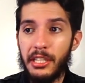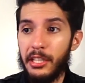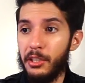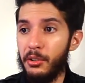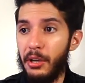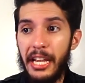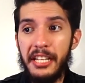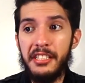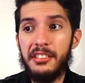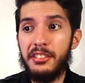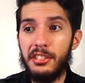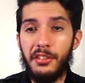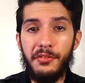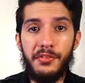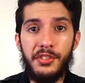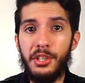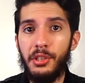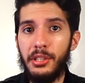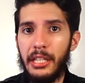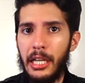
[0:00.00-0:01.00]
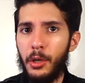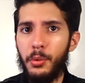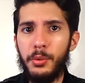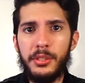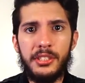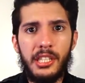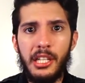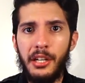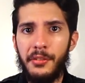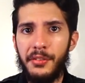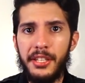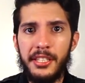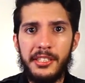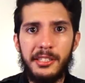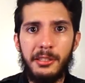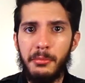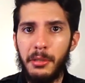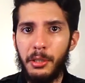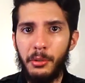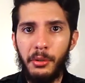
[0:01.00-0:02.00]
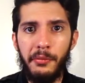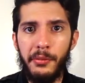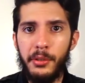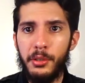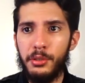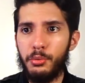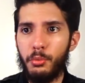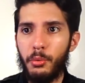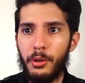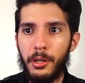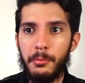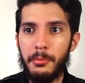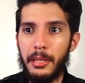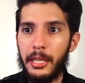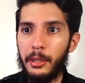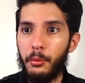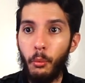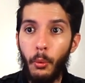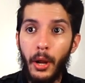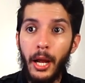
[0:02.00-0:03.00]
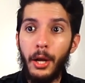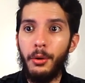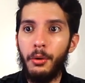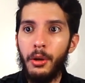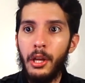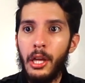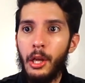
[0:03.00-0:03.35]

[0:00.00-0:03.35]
I know Agents of S.H.I.E.L.D., I always cover this in my reviews where I'm like, wow,